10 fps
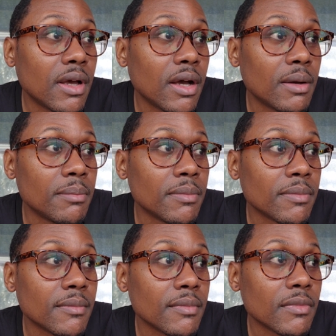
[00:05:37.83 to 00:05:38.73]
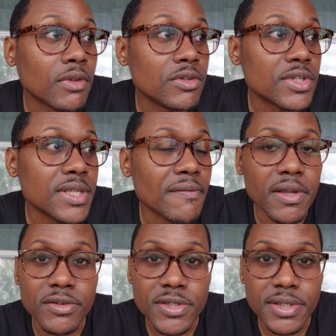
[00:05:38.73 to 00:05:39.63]
Um, you just have
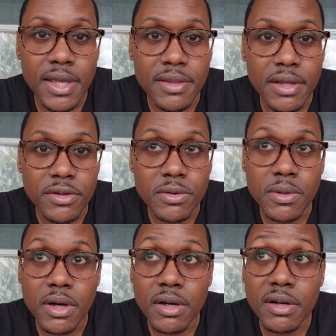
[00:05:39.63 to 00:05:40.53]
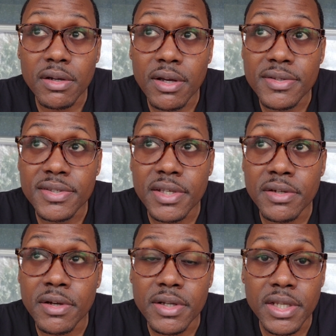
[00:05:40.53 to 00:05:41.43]
to understand that you are a
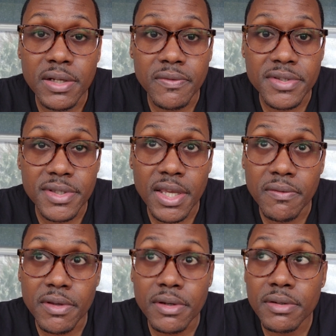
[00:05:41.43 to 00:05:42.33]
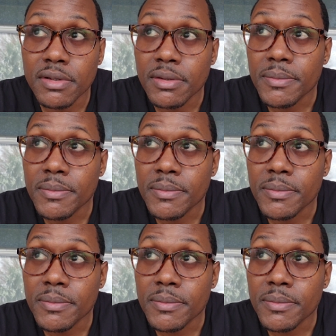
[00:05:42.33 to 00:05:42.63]
sinner in need of a Savior.